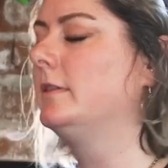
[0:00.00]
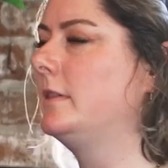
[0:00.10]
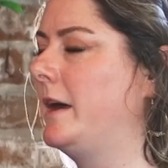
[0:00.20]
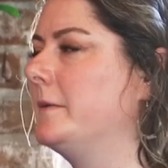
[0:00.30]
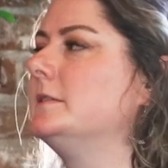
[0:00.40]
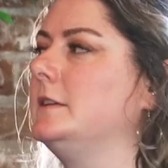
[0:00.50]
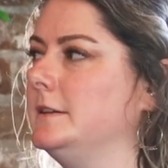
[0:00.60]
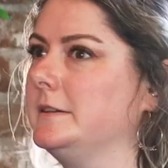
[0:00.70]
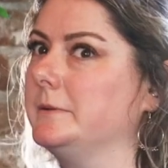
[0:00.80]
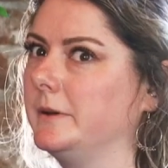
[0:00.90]
That was an
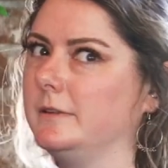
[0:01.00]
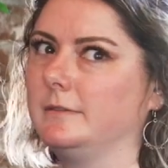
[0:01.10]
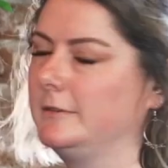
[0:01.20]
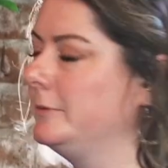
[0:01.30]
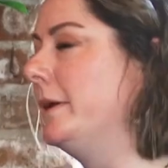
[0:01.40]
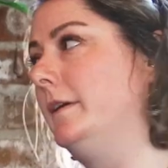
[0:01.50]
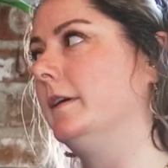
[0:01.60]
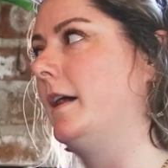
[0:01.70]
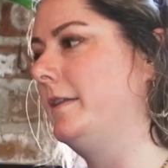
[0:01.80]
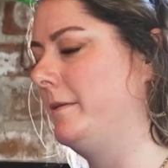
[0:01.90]
easy one. You better have
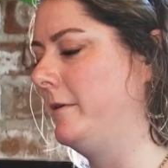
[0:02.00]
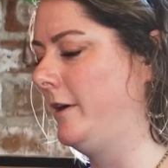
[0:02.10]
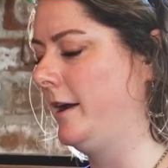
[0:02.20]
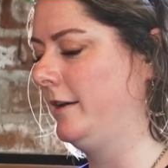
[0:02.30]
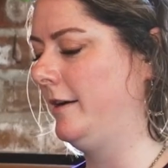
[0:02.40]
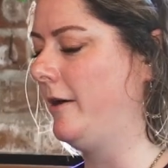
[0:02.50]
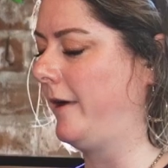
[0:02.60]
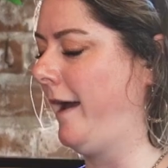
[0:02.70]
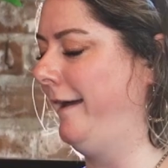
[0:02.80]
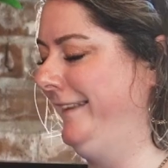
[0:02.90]
got that one right.
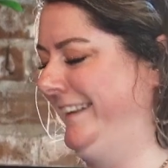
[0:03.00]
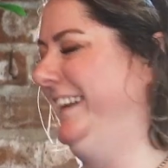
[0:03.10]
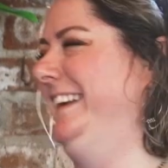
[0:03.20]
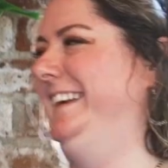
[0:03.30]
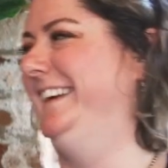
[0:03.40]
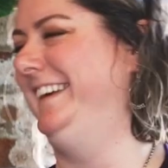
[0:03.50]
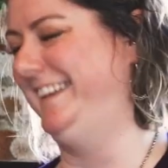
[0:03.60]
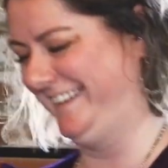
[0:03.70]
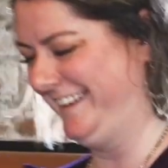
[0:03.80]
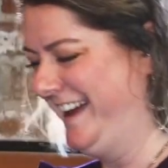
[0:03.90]
Okay.
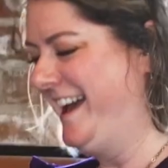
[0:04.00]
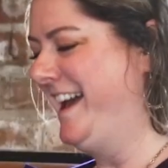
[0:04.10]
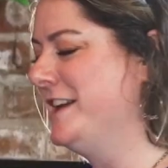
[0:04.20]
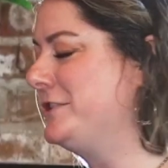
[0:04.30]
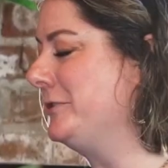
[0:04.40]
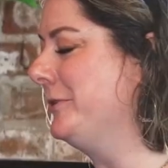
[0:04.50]
True